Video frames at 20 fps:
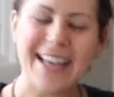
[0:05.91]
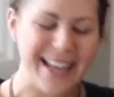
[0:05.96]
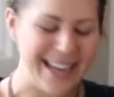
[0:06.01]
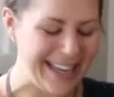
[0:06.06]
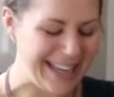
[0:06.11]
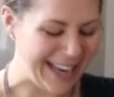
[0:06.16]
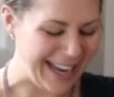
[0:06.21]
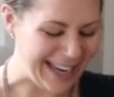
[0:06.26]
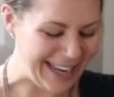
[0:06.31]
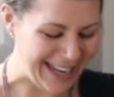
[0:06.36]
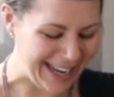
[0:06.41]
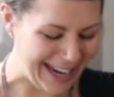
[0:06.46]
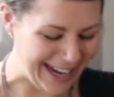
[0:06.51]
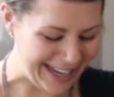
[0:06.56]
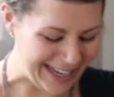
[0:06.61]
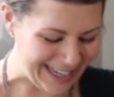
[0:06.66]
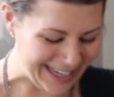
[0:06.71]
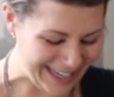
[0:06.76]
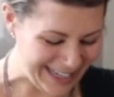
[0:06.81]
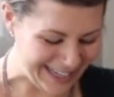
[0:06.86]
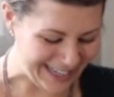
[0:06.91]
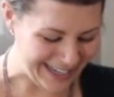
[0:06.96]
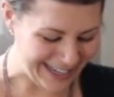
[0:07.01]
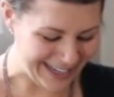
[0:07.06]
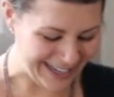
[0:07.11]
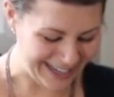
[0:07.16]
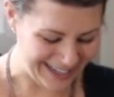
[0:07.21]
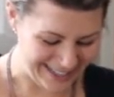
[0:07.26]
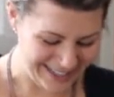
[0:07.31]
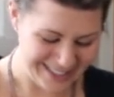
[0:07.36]
aka Katie
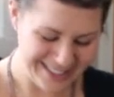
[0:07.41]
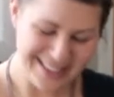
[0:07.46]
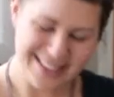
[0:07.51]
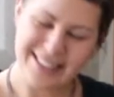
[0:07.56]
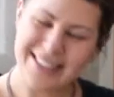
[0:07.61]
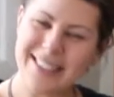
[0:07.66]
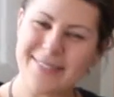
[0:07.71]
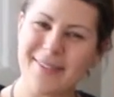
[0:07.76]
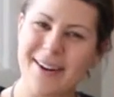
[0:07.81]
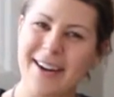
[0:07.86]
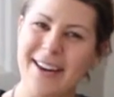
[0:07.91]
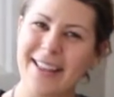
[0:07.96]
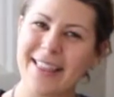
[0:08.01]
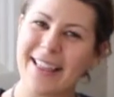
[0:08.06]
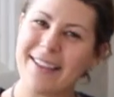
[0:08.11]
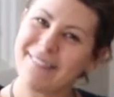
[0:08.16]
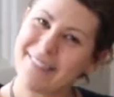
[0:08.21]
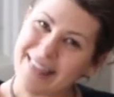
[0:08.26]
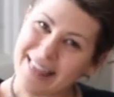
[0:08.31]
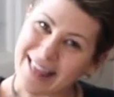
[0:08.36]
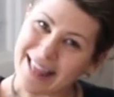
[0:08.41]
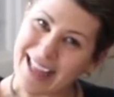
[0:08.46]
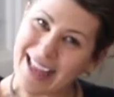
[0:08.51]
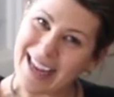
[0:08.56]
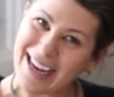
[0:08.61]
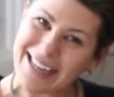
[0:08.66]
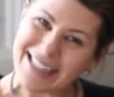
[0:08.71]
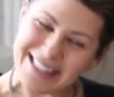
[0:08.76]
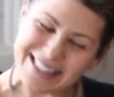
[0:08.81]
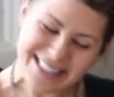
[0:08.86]
here, spreading love and
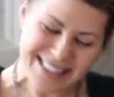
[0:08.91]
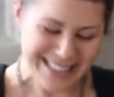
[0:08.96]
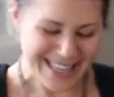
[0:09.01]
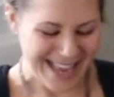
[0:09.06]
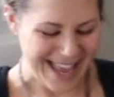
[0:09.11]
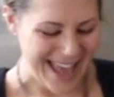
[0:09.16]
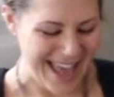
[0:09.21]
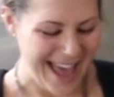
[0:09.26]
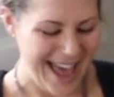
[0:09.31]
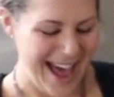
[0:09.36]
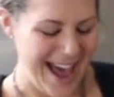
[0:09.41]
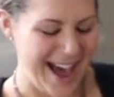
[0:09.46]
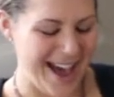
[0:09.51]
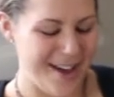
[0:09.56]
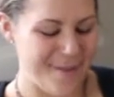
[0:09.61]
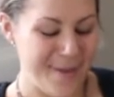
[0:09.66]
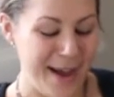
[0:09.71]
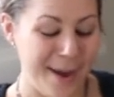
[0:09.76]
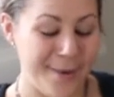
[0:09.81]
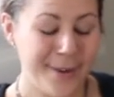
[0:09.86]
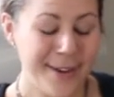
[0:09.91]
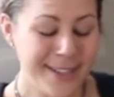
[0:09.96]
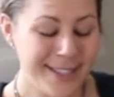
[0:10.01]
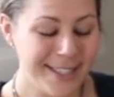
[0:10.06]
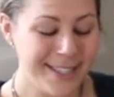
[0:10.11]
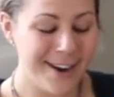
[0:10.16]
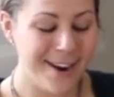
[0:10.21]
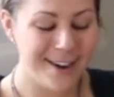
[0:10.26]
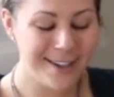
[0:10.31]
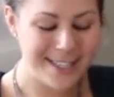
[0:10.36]
light. I wanted to
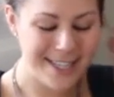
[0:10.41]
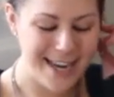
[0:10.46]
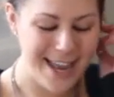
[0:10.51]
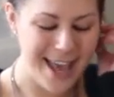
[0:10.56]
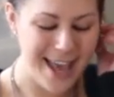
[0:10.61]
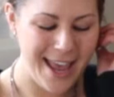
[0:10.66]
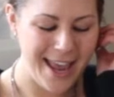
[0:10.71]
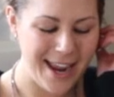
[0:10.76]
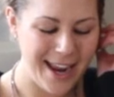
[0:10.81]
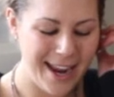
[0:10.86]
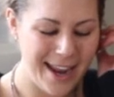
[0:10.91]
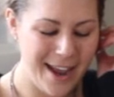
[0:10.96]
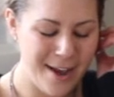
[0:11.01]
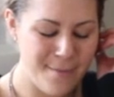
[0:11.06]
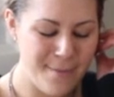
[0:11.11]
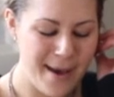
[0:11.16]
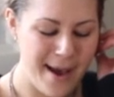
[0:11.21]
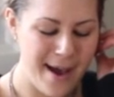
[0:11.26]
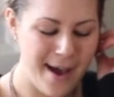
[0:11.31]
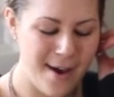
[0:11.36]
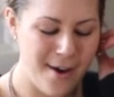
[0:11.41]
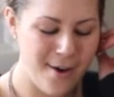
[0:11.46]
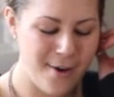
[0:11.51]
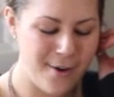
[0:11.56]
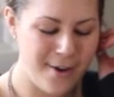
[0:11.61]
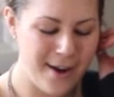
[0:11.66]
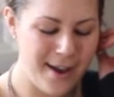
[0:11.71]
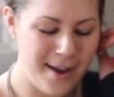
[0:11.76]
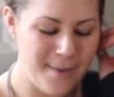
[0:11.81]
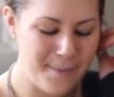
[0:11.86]
talk today
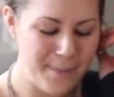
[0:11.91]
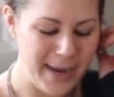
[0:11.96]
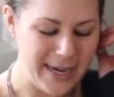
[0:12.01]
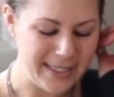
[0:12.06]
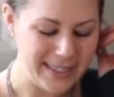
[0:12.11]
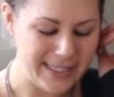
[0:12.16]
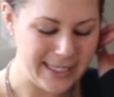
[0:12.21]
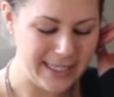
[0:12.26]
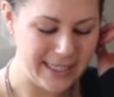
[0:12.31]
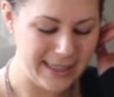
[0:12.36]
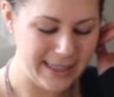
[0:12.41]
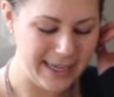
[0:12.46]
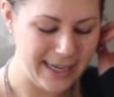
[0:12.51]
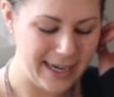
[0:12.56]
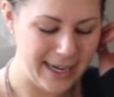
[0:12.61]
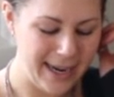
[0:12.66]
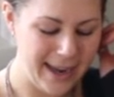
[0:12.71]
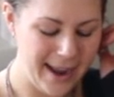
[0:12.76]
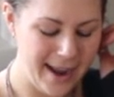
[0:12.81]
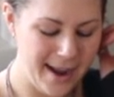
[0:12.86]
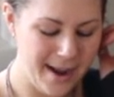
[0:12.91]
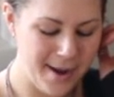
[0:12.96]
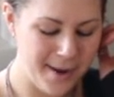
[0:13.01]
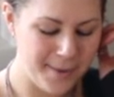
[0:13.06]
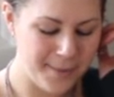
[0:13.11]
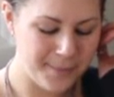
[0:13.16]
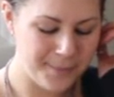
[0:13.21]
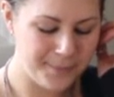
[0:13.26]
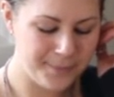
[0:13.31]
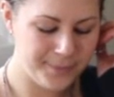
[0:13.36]
about basically
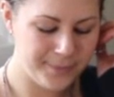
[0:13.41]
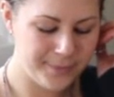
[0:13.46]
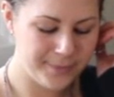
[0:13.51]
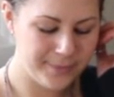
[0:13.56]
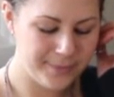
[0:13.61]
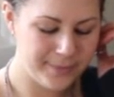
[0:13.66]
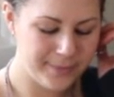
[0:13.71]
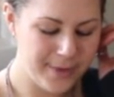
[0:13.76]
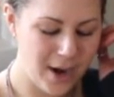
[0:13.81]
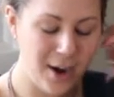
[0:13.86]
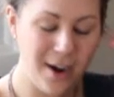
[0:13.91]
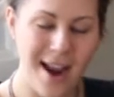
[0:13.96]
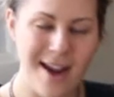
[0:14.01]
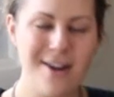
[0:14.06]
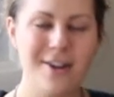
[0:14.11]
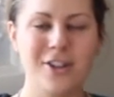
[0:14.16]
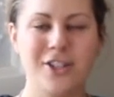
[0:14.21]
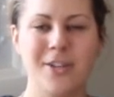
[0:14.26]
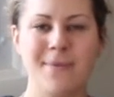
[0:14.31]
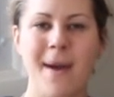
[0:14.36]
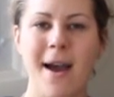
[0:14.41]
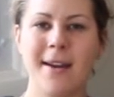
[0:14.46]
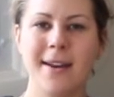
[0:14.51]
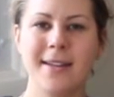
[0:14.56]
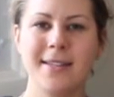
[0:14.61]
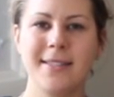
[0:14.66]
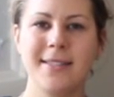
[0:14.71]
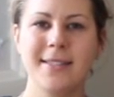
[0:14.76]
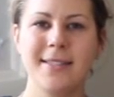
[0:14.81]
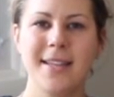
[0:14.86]
our energy
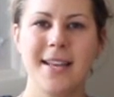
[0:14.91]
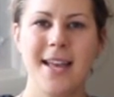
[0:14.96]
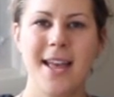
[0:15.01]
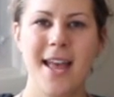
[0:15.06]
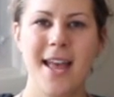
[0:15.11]
bodies.